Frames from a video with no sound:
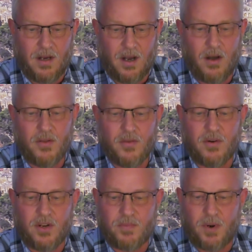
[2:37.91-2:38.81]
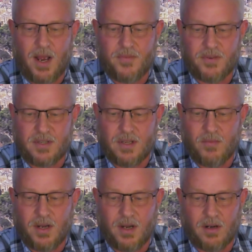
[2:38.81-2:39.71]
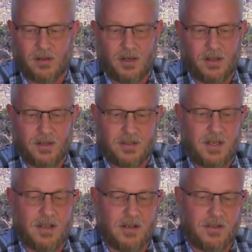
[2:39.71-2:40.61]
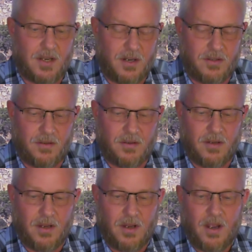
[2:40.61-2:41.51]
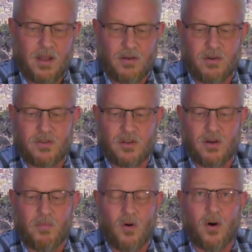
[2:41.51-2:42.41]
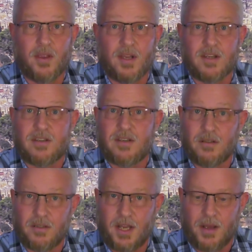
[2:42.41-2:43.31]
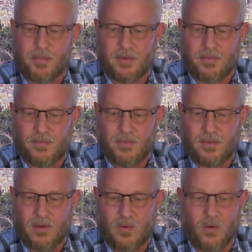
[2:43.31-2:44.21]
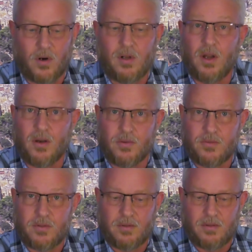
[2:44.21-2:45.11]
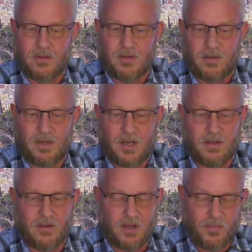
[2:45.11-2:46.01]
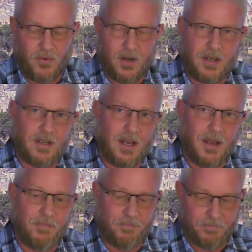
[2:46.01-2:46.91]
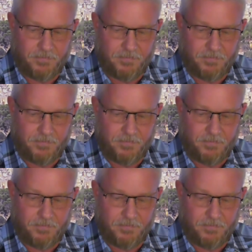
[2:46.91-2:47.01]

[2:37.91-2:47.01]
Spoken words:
Although there is prophecy that we can clearly see in this section, there is still more that is sealed up, or closed, until the appointed time.